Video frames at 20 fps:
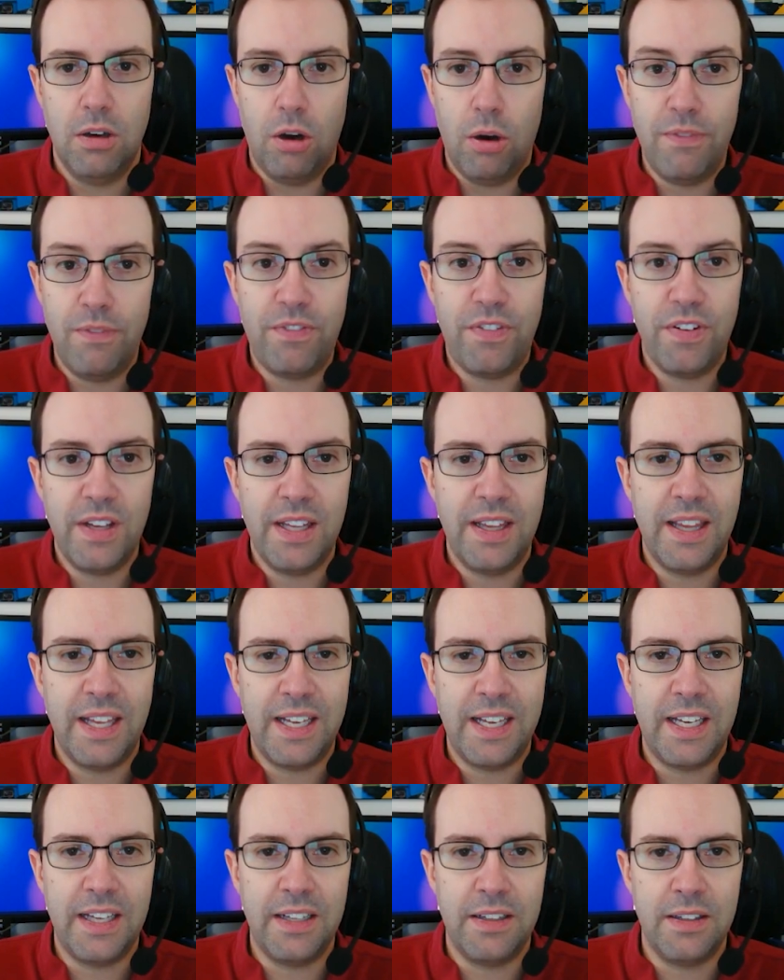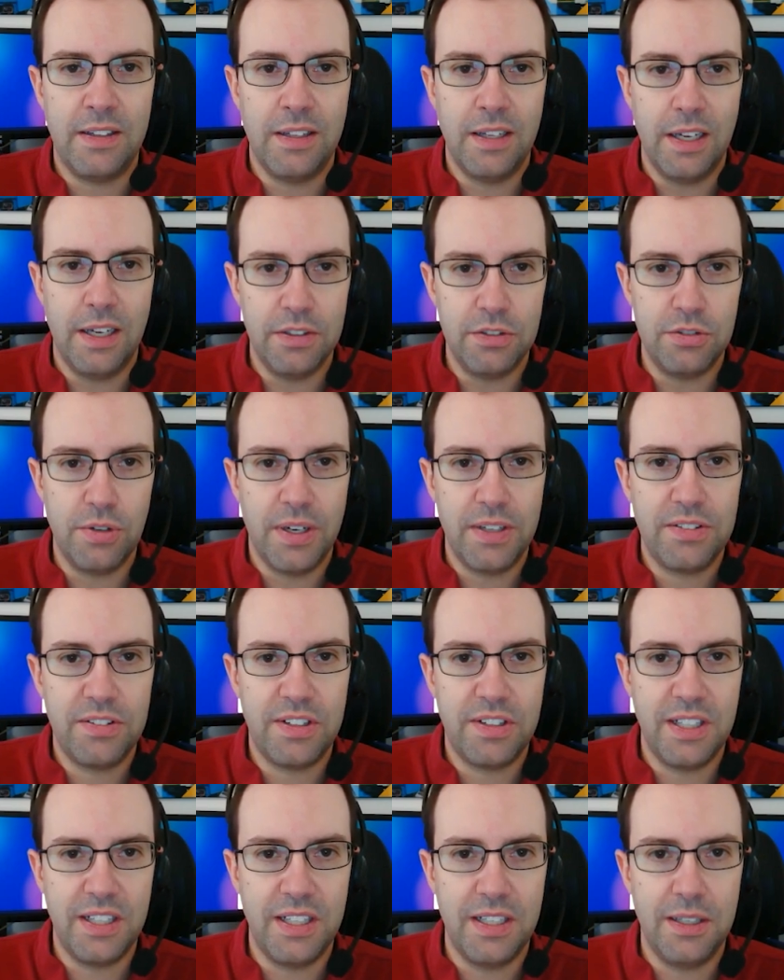hopefully they can address
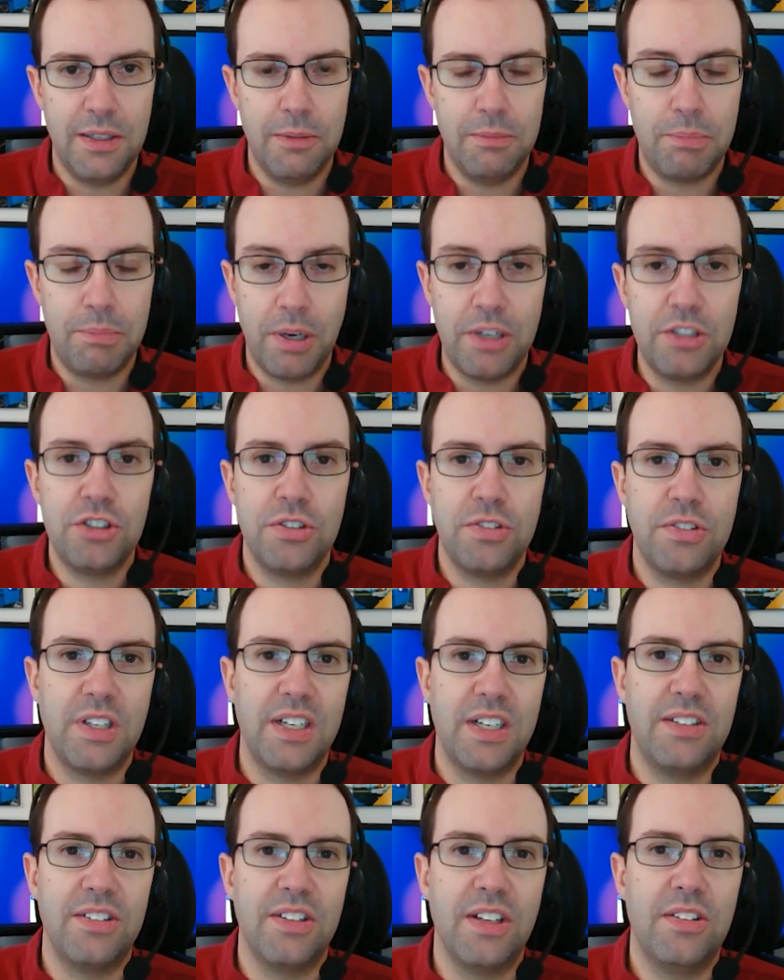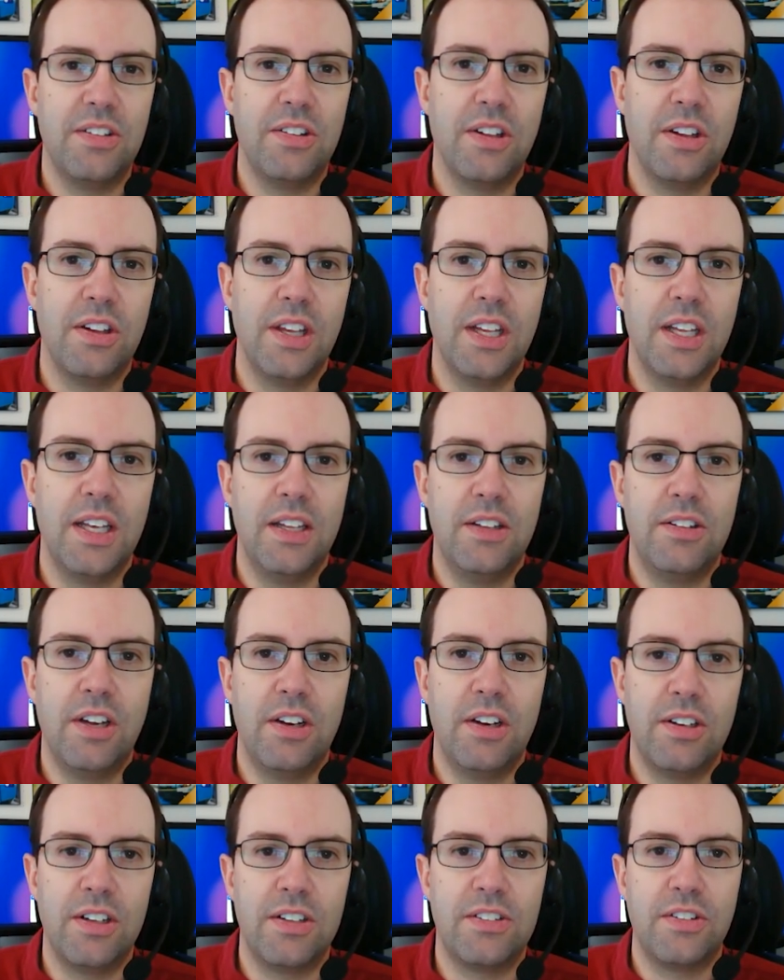the pressures that exist on the
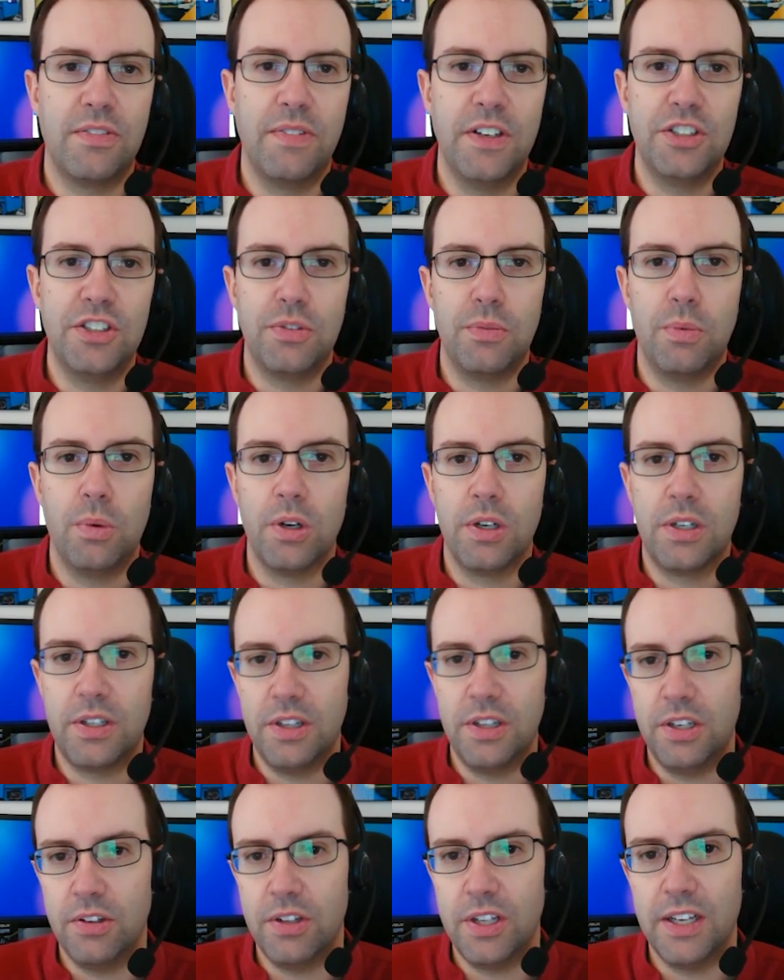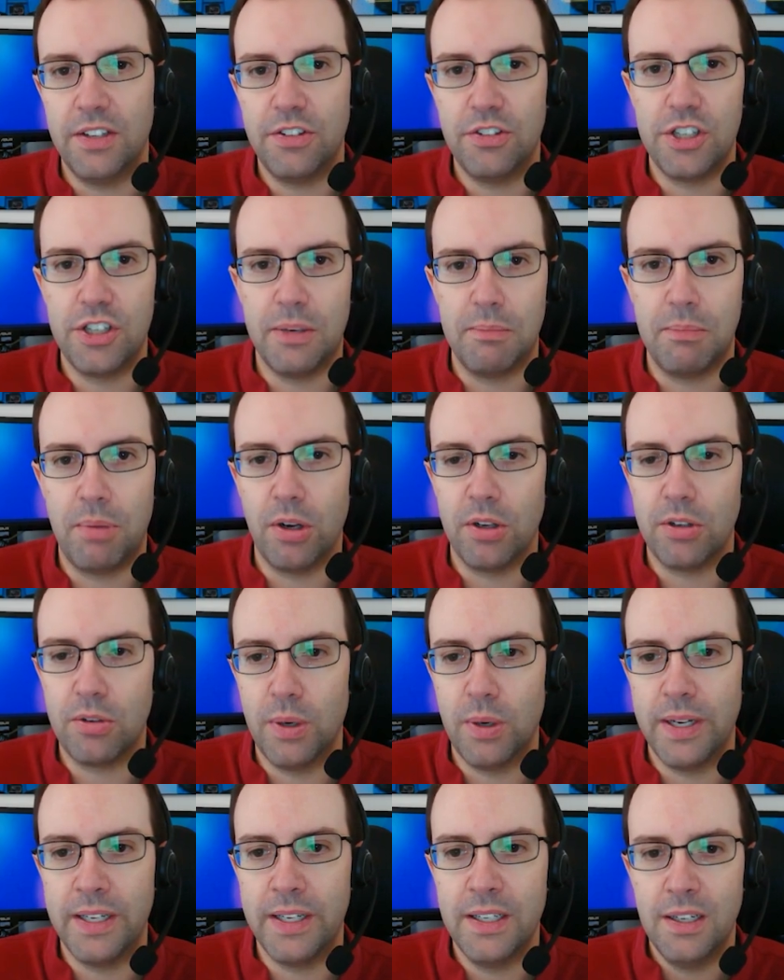tunnel excavation work near the SGM
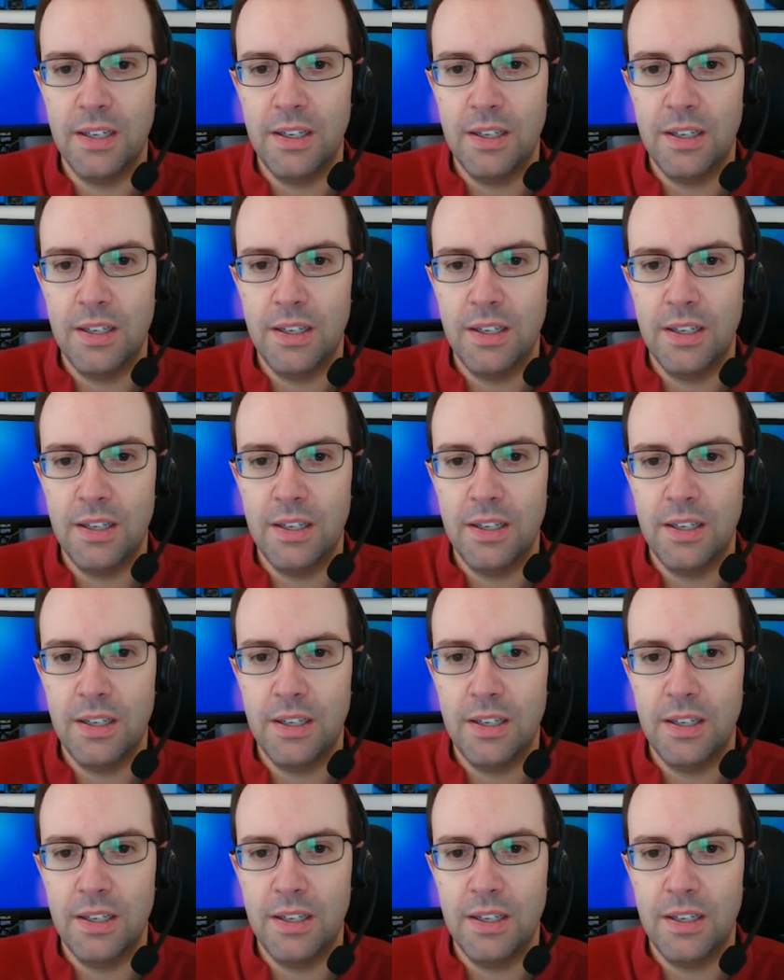Parkway